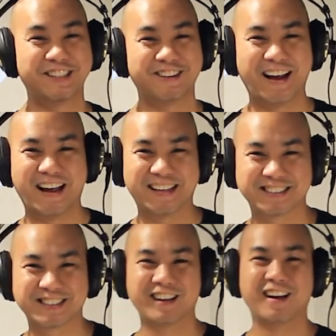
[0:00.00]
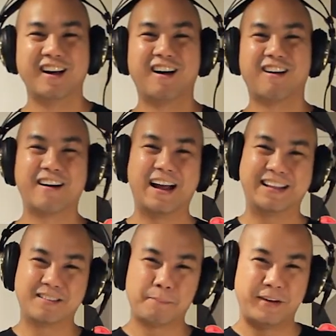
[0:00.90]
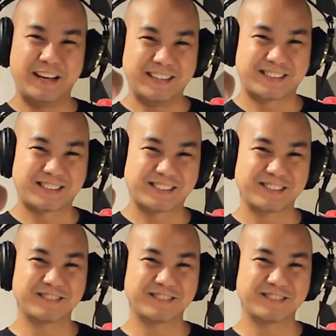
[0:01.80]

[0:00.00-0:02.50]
your hands. All right, peace.